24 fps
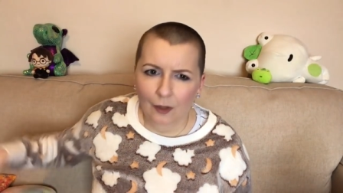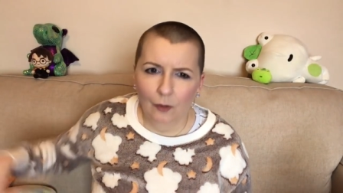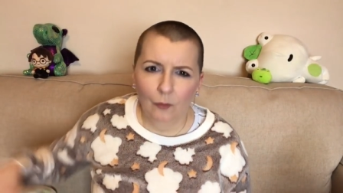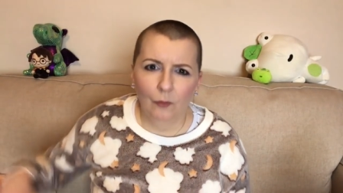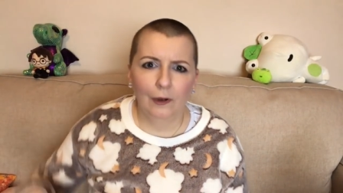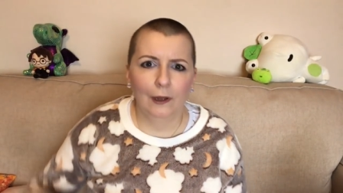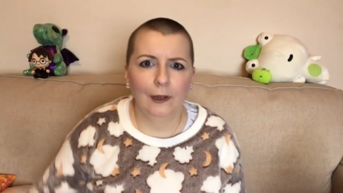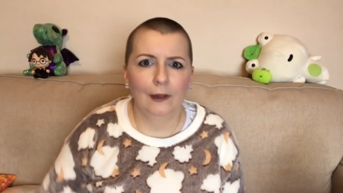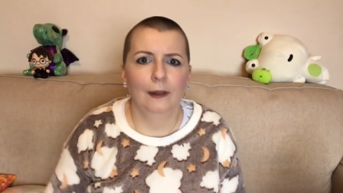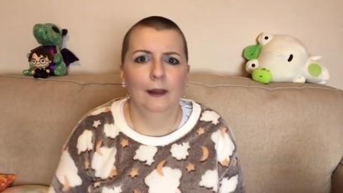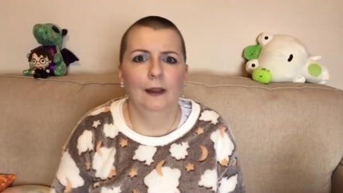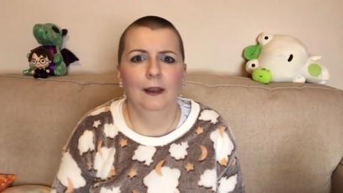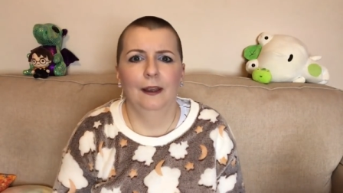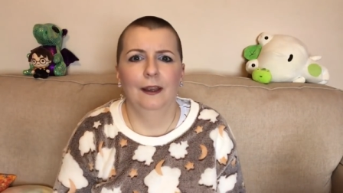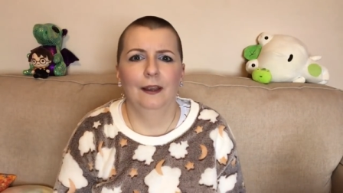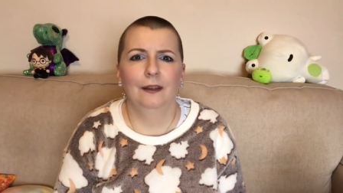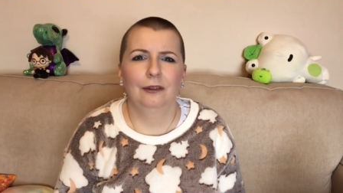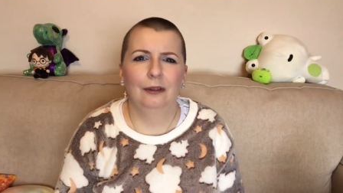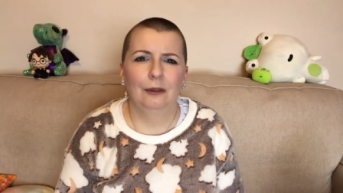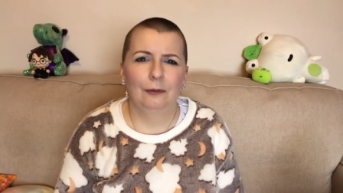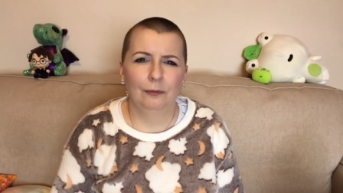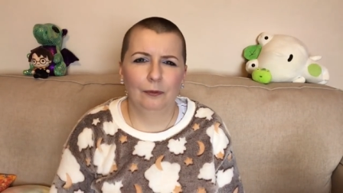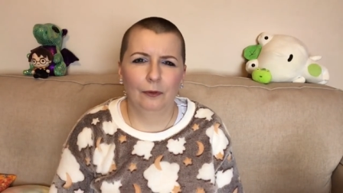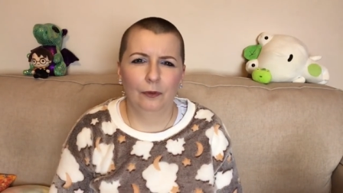Well,
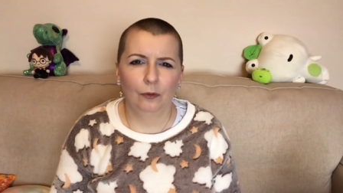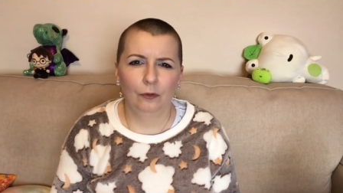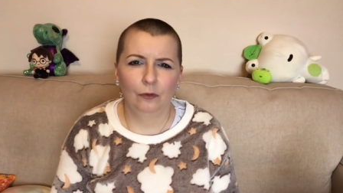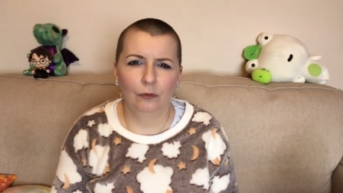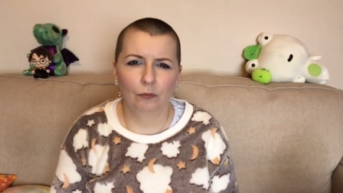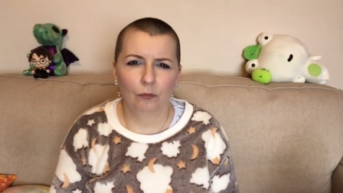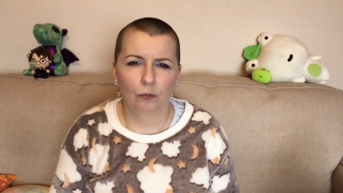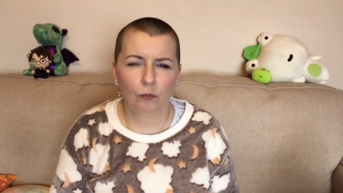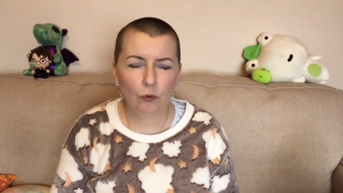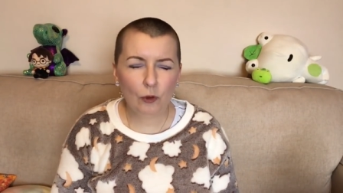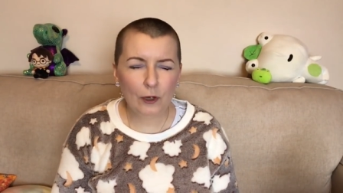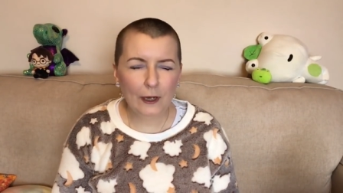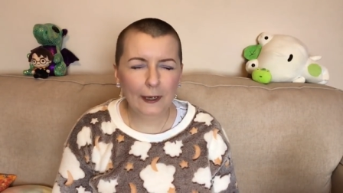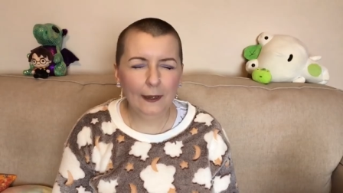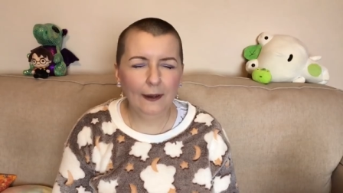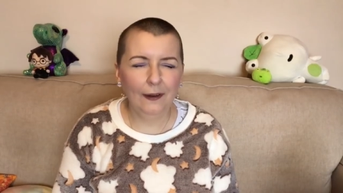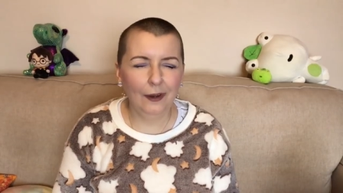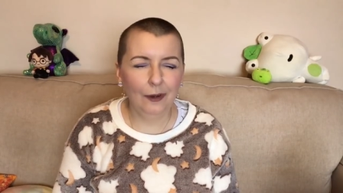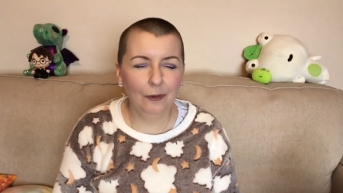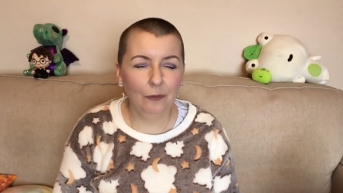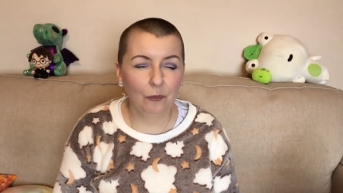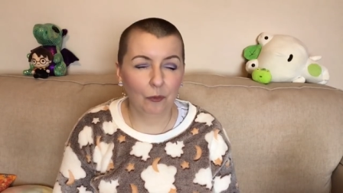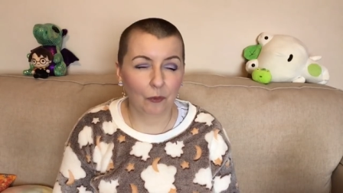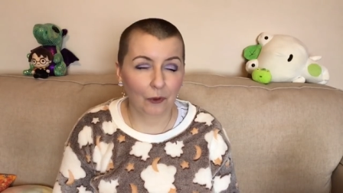except for those
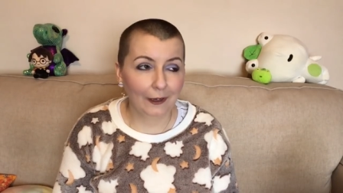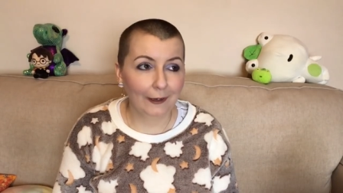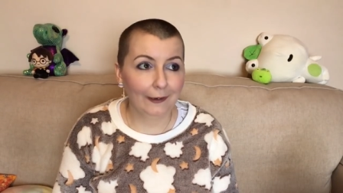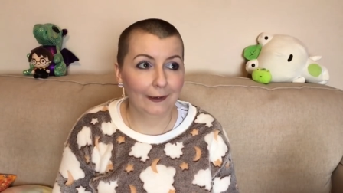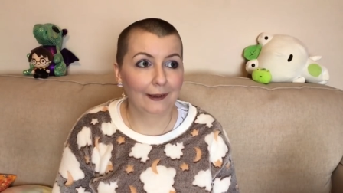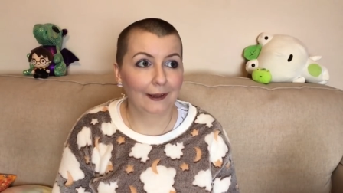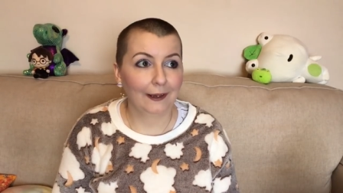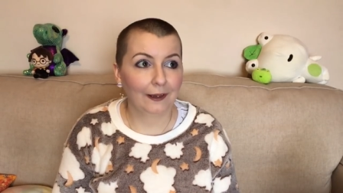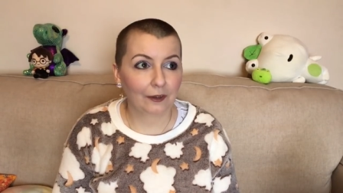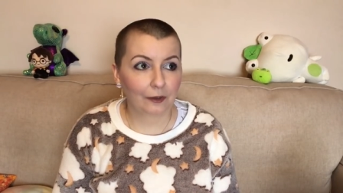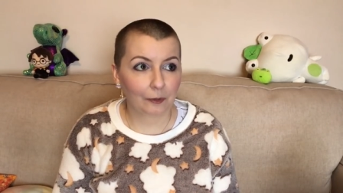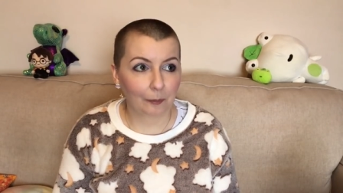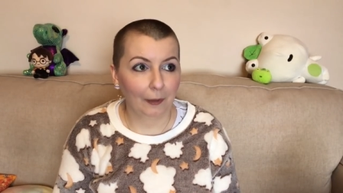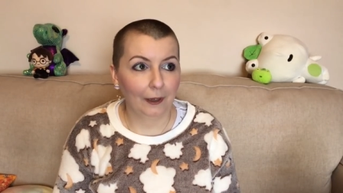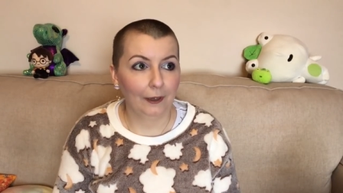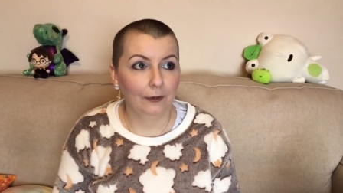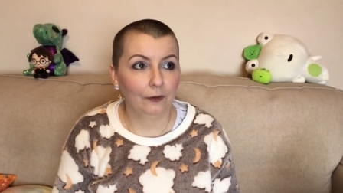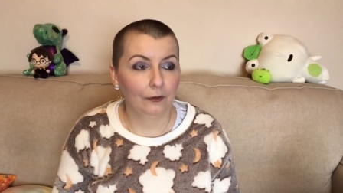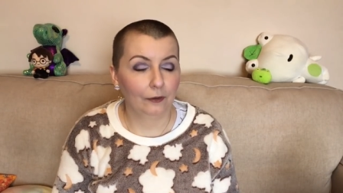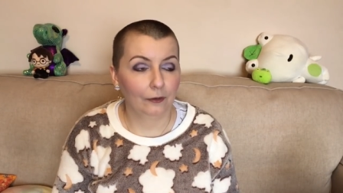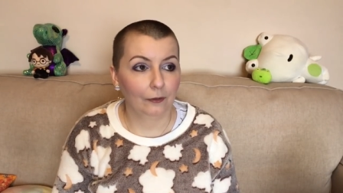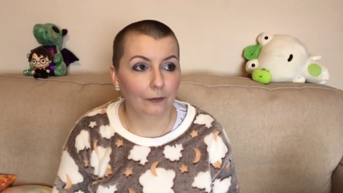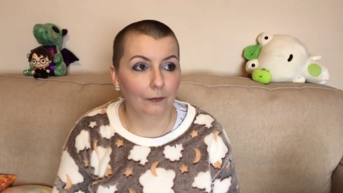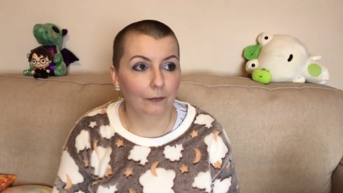really, really
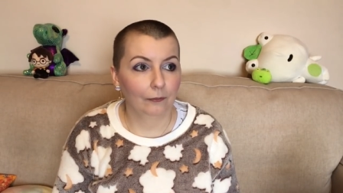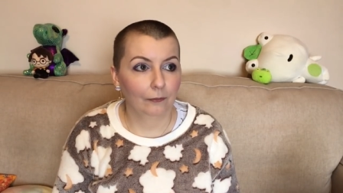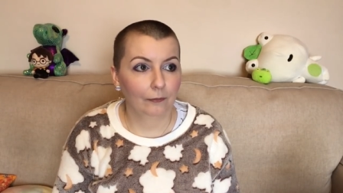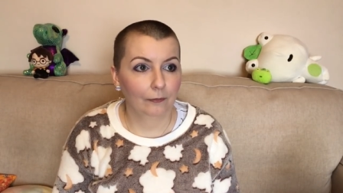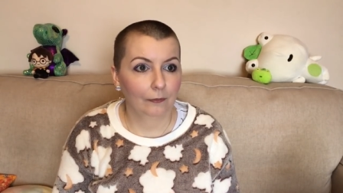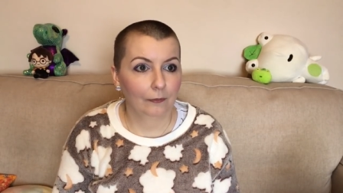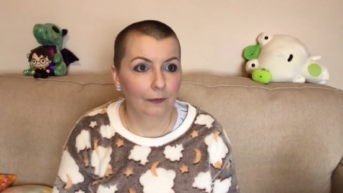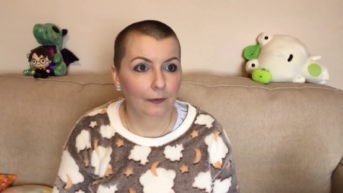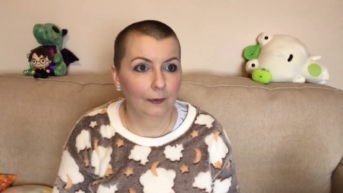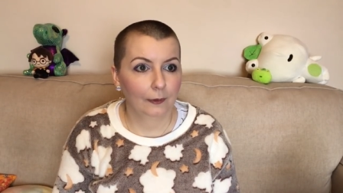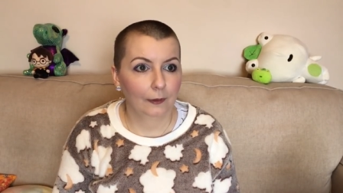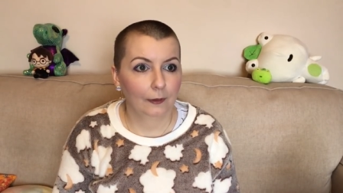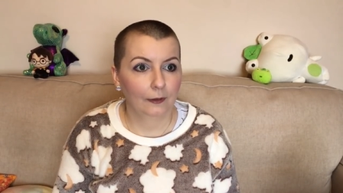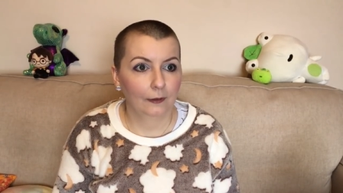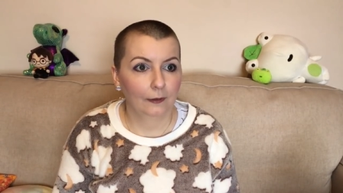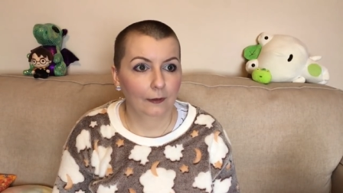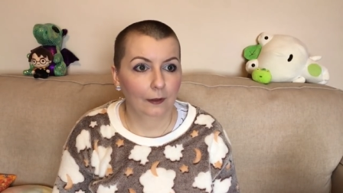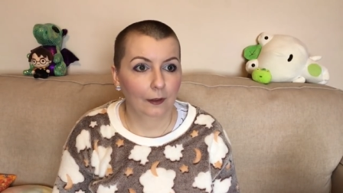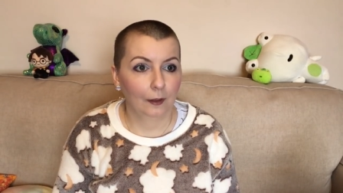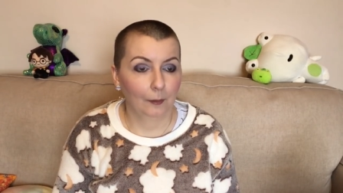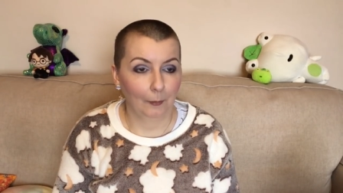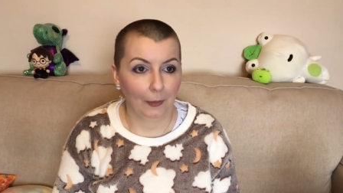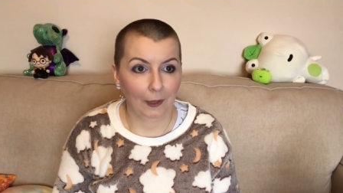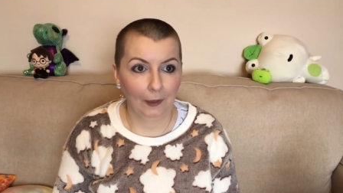expensive
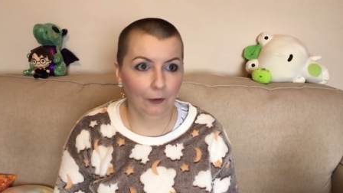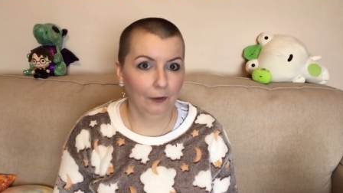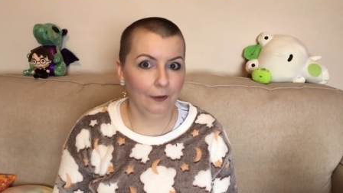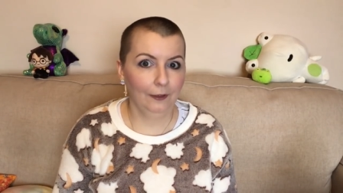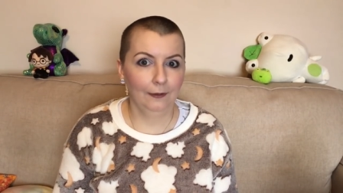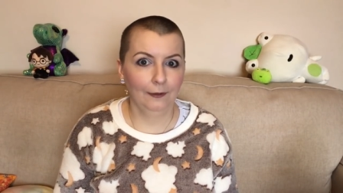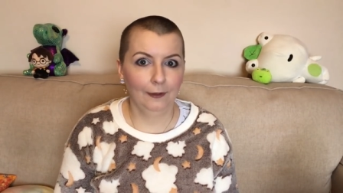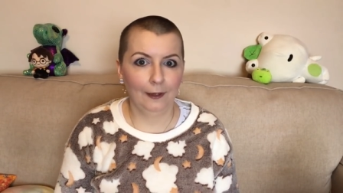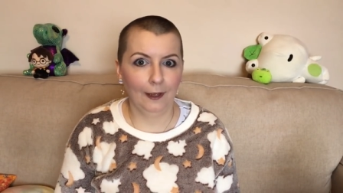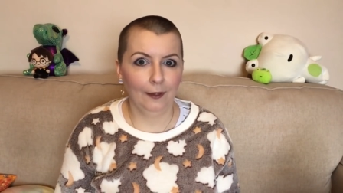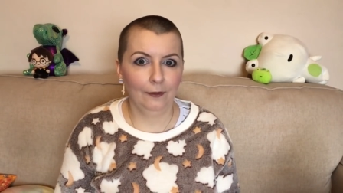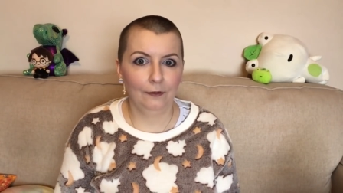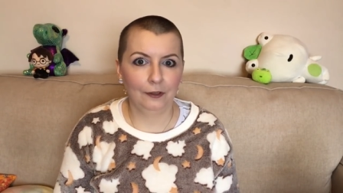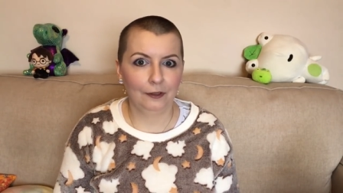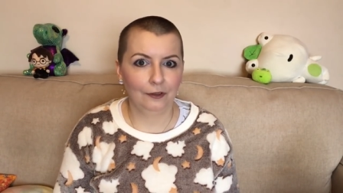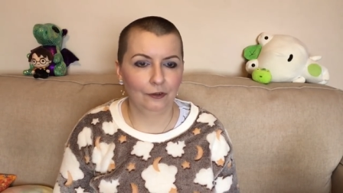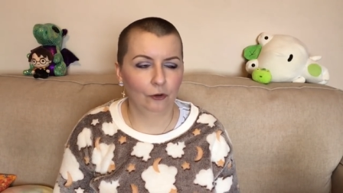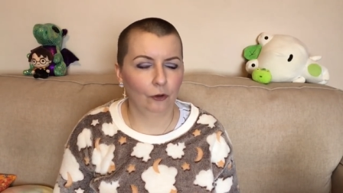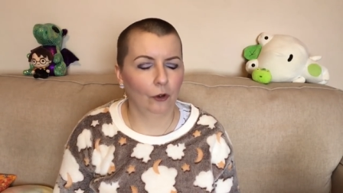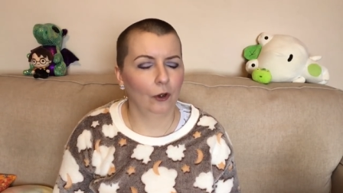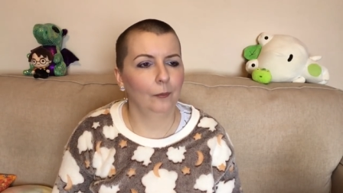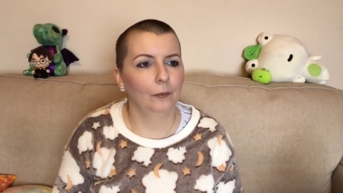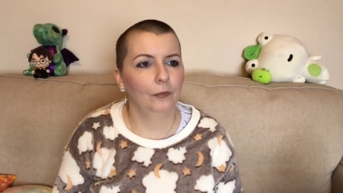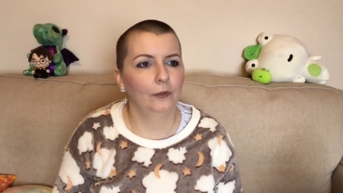American candy
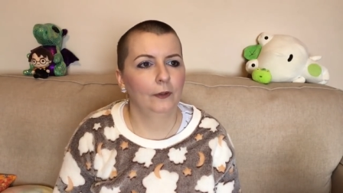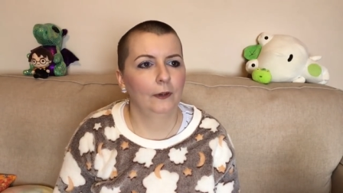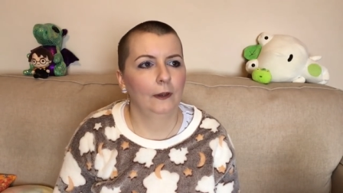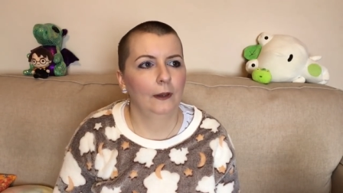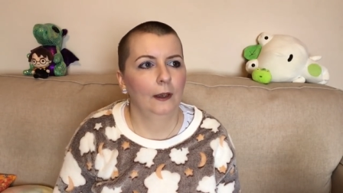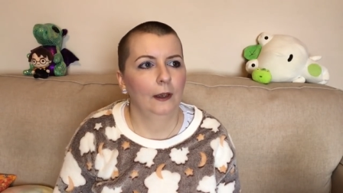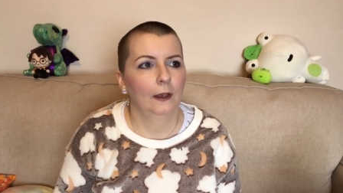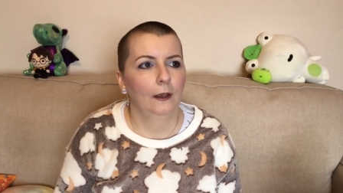shops,